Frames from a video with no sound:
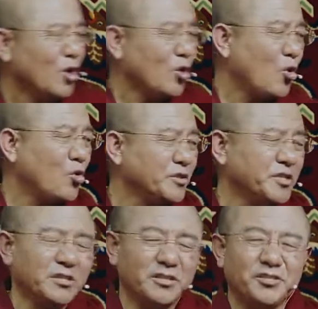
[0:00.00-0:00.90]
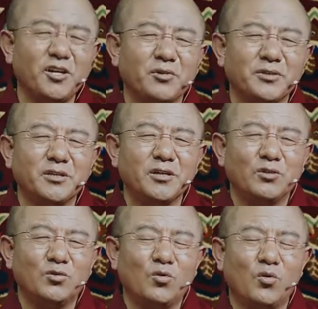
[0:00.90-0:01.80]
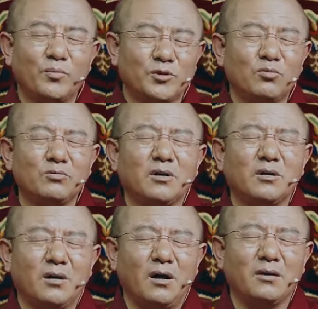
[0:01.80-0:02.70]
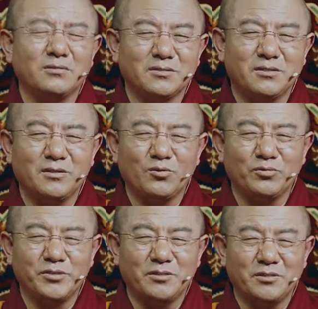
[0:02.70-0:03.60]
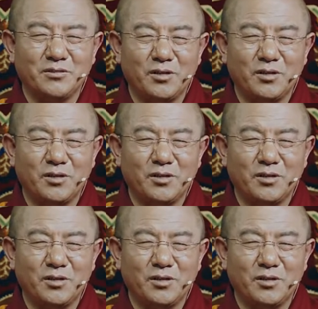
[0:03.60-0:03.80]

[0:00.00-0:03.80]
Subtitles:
My family member died today. I'm so heartbroken. That's how they feel.